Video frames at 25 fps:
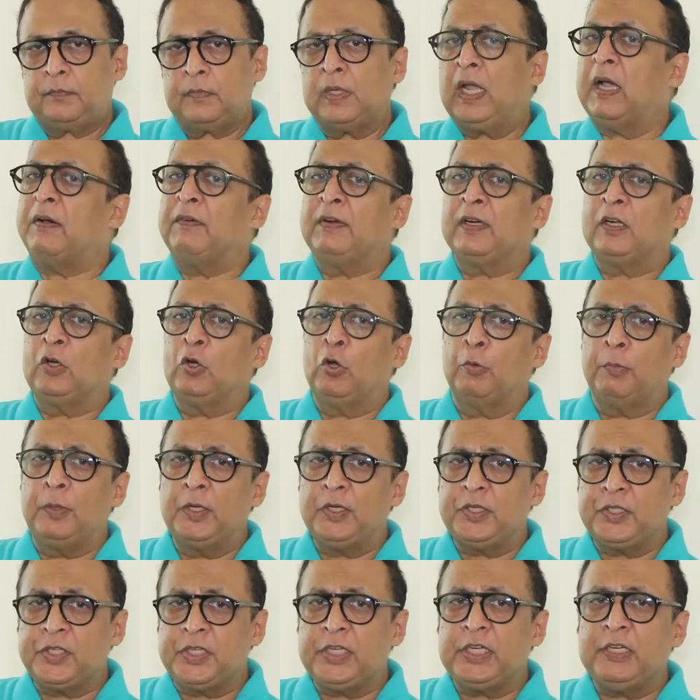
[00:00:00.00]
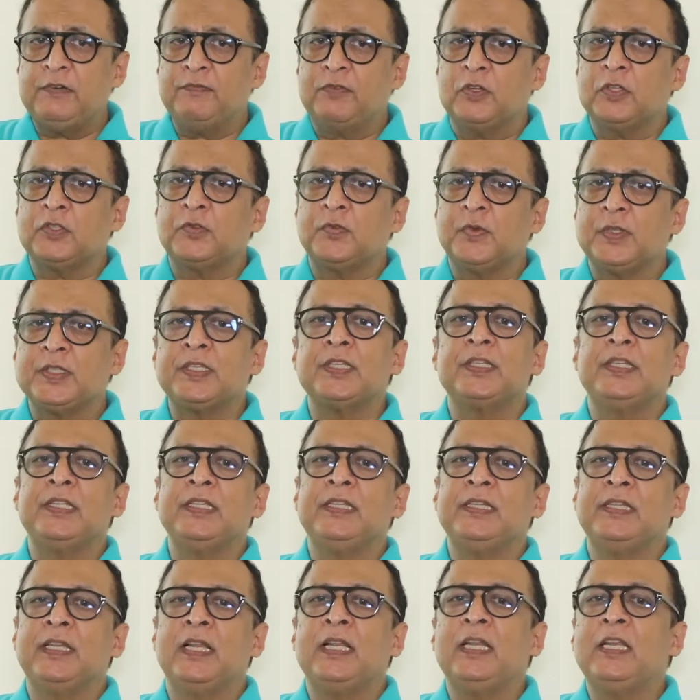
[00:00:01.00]
Our global chief was
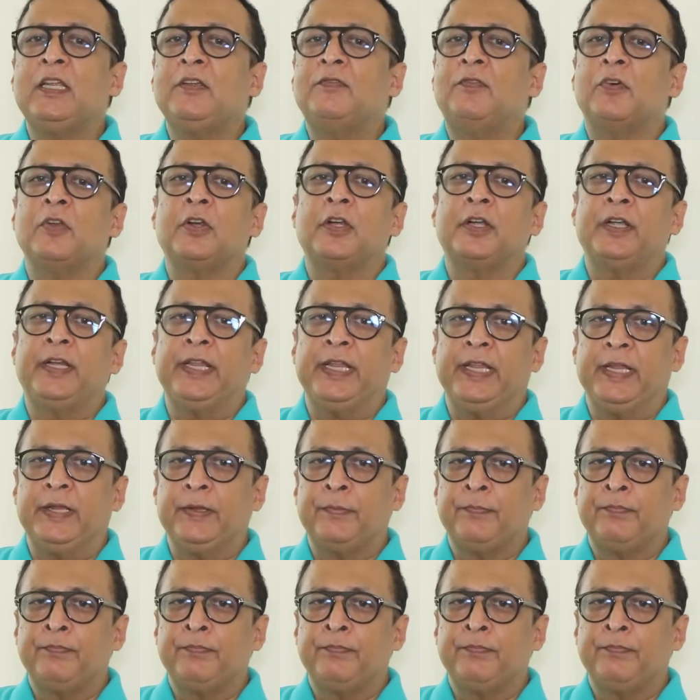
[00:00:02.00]
visiting Delhi for a day.